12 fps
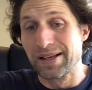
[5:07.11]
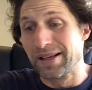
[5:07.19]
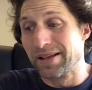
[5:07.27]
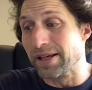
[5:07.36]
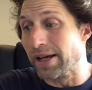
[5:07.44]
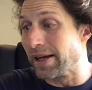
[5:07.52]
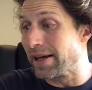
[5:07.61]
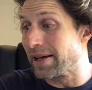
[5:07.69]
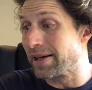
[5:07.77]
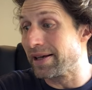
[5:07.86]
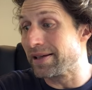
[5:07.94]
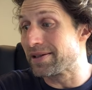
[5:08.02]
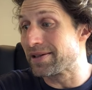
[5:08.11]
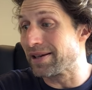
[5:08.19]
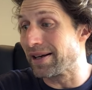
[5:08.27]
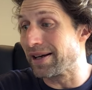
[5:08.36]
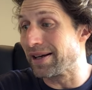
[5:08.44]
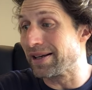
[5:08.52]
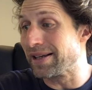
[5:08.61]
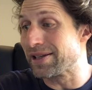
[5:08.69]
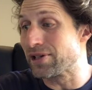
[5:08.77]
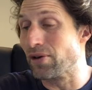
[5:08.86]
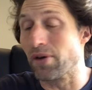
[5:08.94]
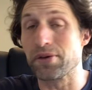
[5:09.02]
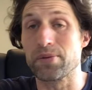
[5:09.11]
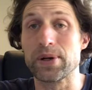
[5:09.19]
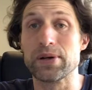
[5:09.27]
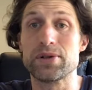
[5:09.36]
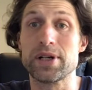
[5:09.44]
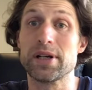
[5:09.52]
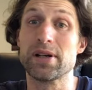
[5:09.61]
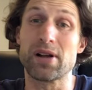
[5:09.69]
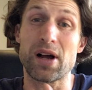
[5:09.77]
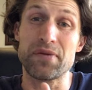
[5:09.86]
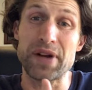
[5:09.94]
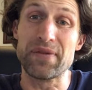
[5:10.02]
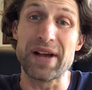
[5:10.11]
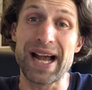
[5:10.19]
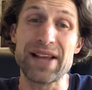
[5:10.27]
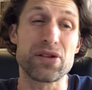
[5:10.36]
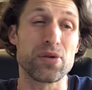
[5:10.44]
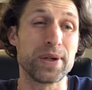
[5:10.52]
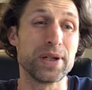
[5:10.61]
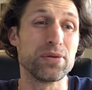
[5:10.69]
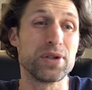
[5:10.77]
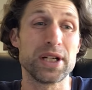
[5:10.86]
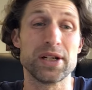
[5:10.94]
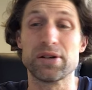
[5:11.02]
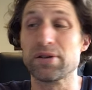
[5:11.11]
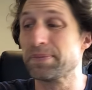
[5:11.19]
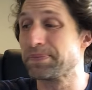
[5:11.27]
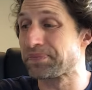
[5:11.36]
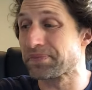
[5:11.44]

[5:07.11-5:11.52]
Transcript: yeah, it's not the real deal. I've never had the real deal.